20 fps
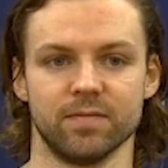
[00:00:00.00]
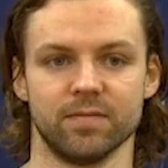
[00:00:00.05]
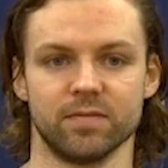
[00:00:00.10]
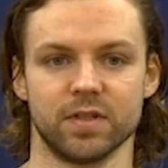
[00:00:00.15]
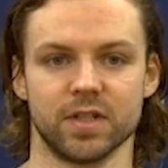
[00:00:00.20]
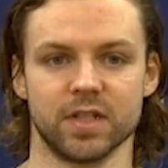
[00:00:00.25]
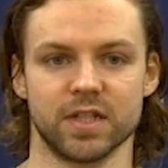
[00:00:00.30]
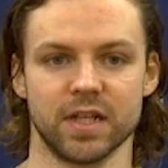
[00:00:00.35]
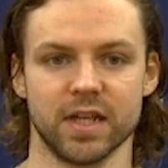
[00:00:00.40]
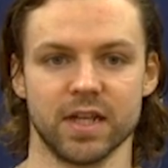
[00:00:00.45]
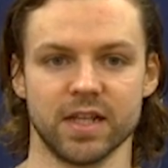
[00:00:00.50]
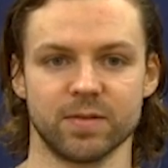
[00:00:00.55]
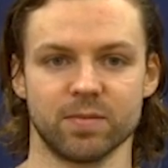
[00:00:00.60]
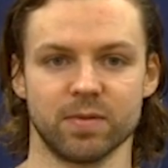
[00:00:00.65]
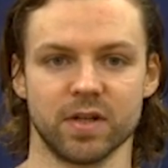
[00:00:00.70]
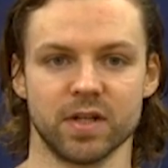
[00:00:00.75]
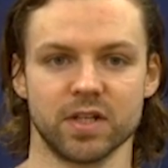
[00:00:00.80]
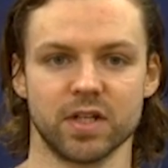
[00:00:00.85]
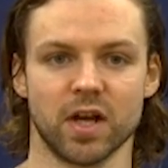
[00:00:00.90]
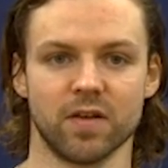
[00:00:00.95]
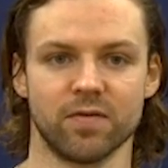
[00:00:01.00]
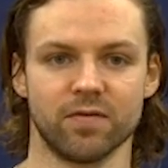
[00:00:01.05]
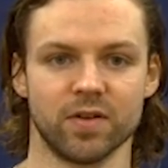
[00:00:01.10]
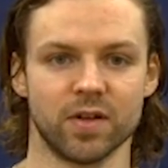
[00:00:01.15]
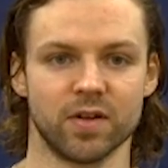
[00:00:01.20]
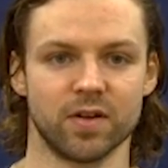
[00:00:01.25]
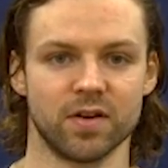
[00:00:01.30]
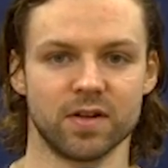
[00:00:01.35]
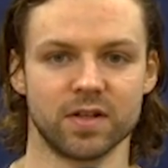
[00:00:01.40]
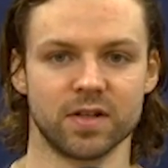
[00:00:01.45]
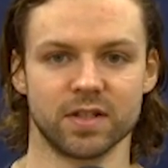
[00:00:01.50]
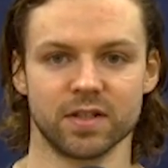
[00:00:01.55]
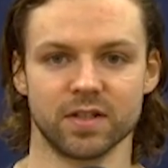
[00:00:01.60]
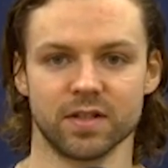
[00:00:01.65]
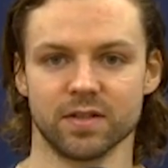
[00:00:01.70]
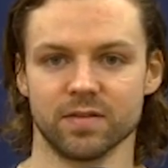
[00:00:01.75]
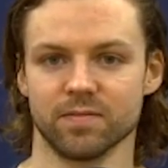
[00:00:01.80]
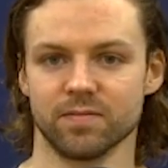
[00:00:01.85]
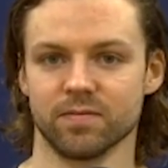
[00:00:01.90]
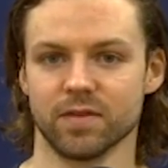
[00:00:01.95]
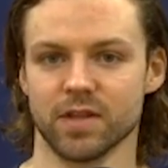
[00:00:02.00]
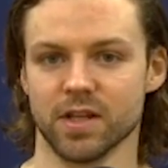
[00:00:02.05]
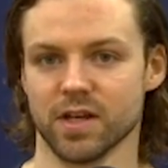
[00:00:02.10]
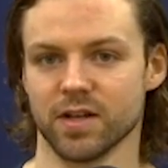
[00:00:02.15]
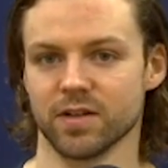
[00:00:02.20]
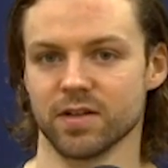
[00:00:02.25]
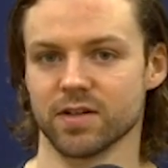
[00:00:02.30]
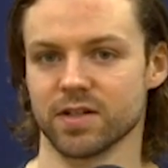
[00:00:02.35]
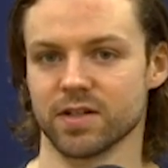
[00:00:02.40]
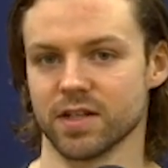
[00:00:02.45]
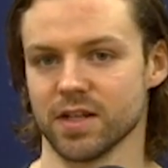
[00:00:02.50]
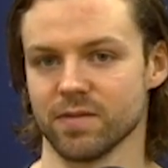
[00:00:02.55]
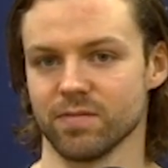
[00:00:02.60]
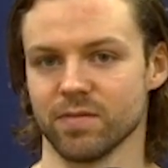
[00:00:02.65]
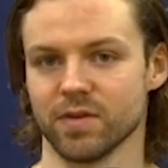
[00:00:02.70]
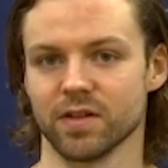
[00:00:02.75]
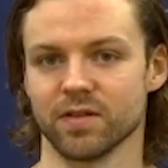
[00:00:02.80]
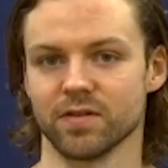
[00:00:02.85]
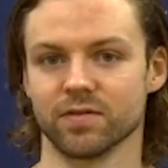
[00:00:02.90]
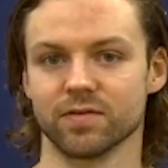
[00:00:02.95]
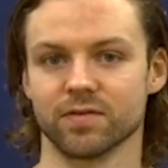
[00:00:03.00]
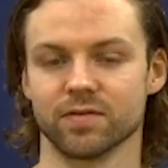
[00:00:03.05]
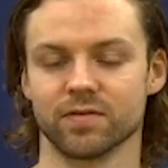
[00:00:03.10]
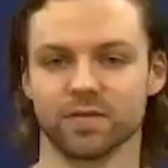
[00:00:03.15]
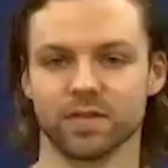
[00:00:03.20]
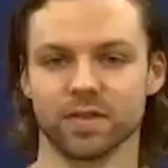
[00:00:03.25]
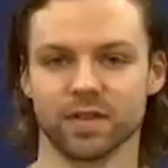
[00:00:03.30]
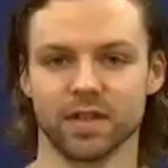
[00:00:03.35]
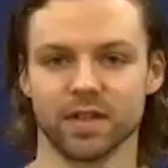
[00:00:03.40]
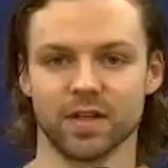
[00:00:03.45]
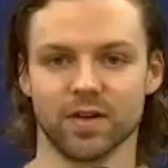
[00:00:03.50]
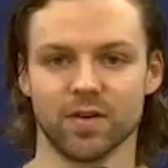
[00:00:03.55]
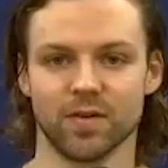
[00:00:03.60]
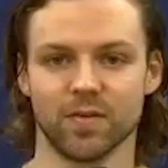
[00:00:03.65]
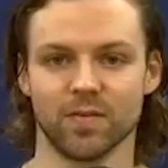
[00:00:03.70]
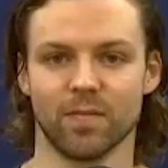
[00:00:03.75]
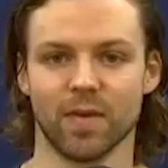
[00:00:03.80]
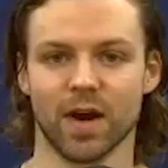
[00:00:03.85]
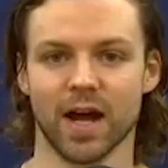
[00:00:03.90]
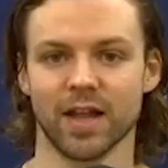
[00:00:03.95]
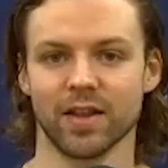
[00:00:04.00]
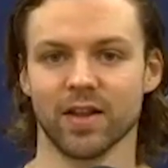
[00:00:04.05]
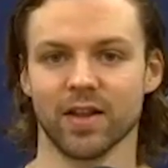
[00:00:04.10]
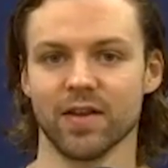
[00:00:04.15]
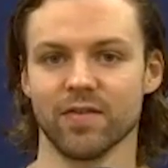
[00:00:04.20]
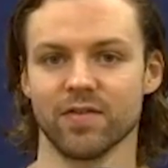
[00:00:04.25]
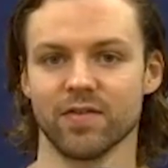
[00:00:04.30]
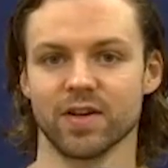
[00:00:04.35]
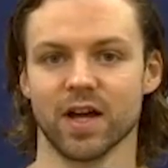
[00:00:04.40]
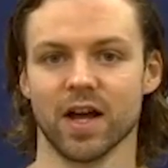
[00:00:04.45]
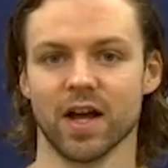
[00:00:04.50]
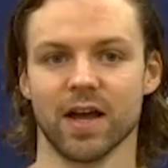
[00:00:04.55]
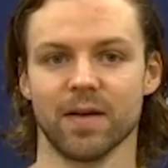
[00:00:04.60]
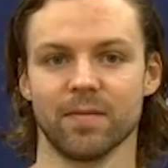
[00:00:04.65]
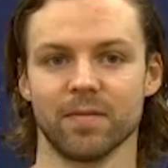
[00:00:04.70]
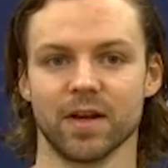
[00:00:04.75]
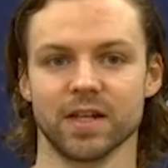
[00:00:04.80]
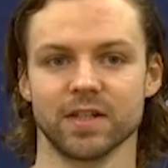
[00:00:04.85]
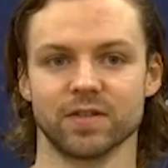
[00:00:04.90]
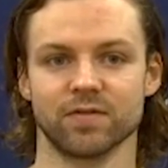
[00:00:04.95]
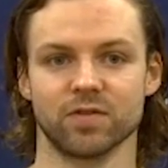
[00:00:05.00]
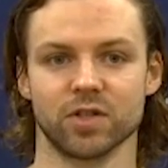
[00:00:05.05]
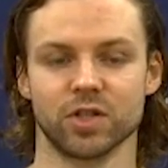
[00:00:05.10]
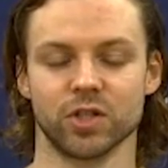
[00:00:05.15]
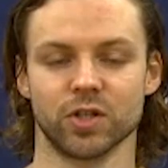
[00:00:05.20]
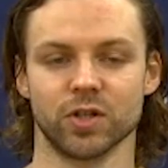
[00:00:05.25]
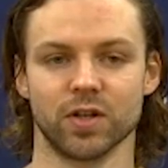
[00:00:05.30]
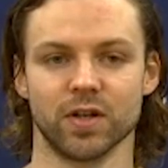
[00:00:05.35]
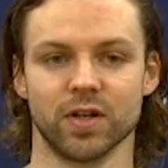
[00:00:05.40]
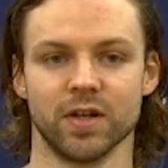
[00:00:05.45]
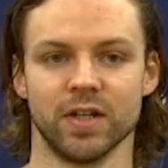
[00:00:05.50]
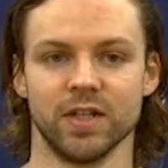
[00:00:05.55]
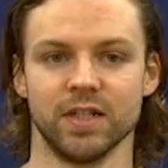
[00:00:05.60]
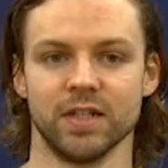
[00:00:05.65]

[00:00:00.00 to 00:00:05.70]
to say it's been a tough year is the understatement of, you know, my lifetime, that's for sure,